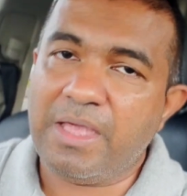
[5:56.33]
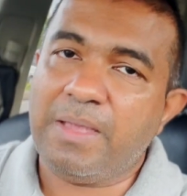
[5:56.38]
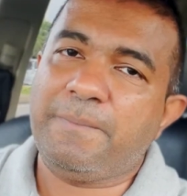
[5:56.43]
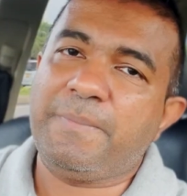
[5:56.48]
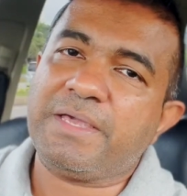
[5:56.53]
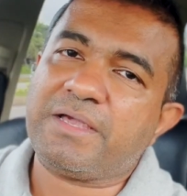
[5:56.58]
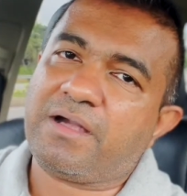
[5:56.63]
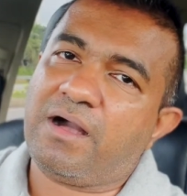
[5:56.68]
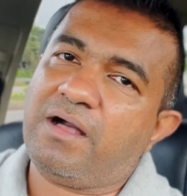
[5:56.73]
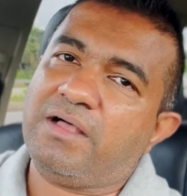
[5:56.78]

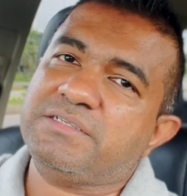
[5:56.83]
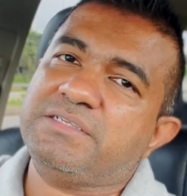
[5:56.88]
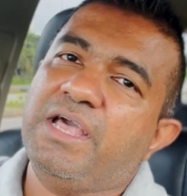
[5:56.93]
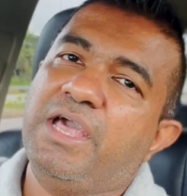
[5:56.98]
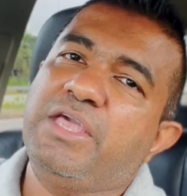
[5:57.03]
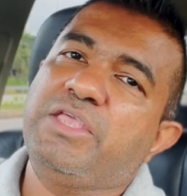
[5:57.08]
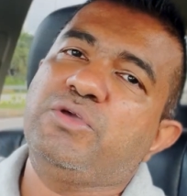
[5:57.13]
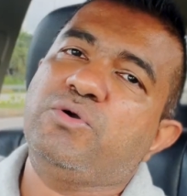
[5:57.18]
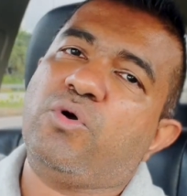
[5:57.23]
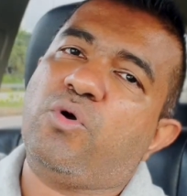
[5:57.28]
because
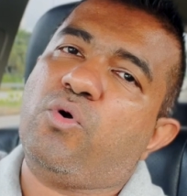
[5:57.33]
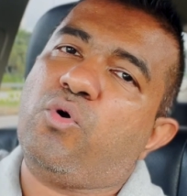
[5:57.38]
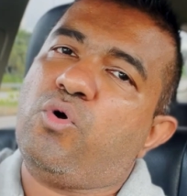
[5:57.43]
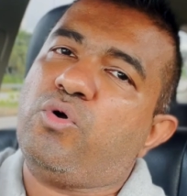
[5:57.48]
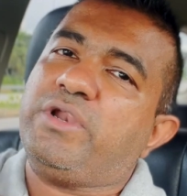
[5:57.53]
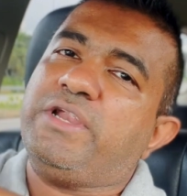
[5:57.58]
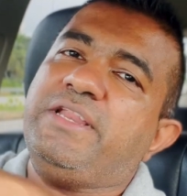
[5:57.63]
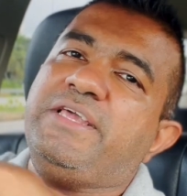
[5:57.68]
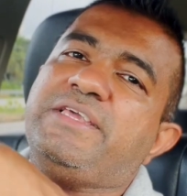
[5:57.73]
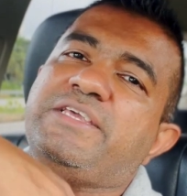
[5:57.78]
you
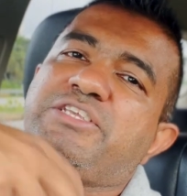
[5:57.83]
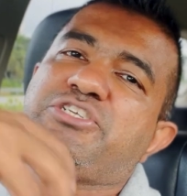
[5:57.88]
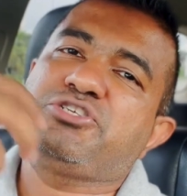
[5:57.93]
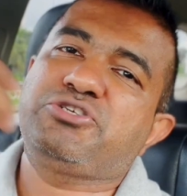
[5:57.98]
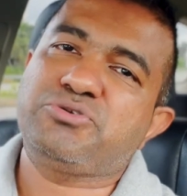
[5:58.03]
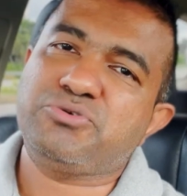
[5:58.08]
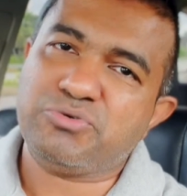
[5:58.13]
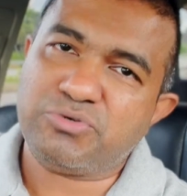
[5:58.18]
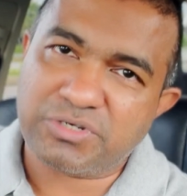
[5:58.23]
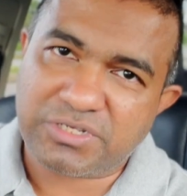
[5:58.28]
already
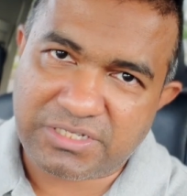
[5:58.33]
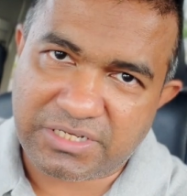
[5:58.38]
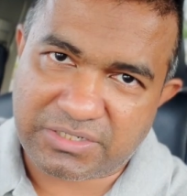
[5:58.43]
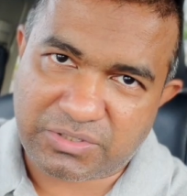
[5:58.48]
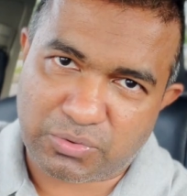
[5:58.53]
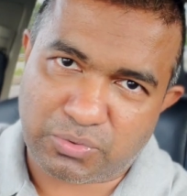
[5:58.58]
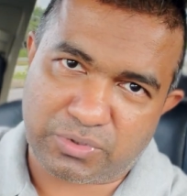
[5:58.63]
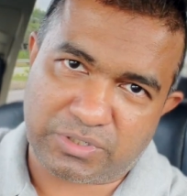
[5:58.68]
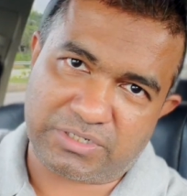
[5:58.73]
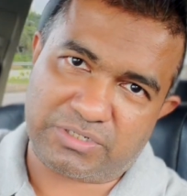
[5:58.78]
issued the
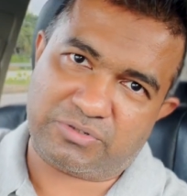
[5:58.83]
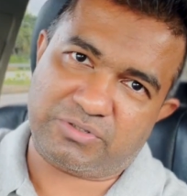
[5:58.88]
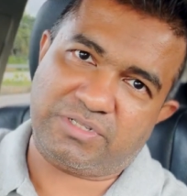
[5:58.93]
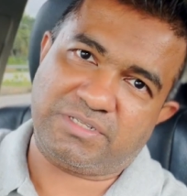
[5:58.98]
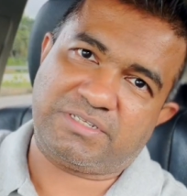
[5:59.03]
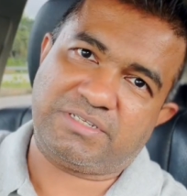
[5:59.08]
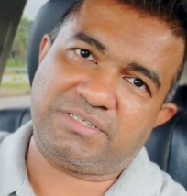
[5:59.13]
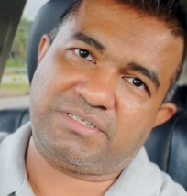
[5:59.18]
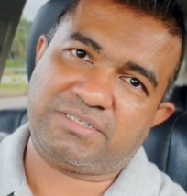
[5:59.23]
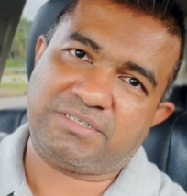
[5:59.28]
token to
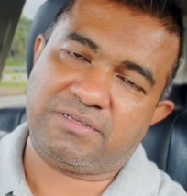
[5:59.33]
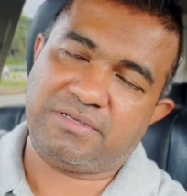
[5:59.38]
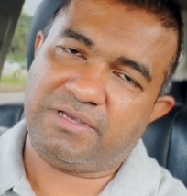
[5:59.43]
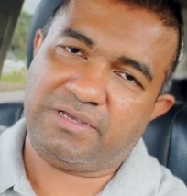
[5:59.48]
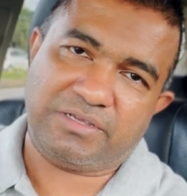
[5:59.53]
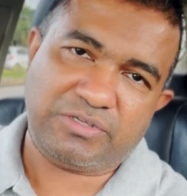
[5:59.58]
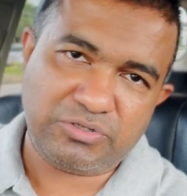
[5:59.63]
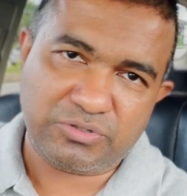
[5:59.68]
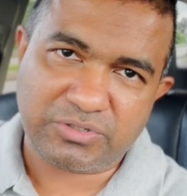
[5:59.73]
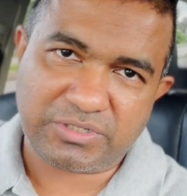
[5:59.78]

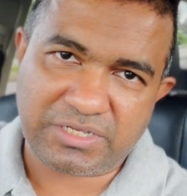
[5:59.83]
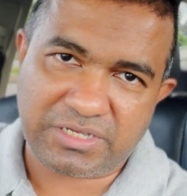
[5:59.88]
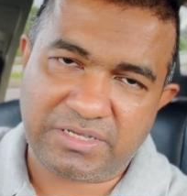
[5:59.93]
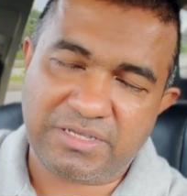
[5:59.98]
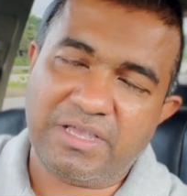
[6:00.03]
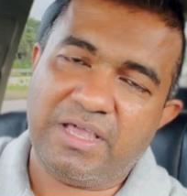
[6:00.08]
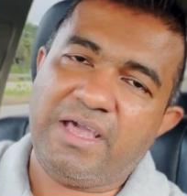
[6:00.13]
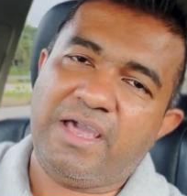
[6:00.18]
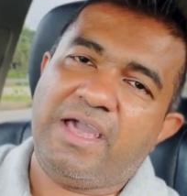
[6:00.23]
the user,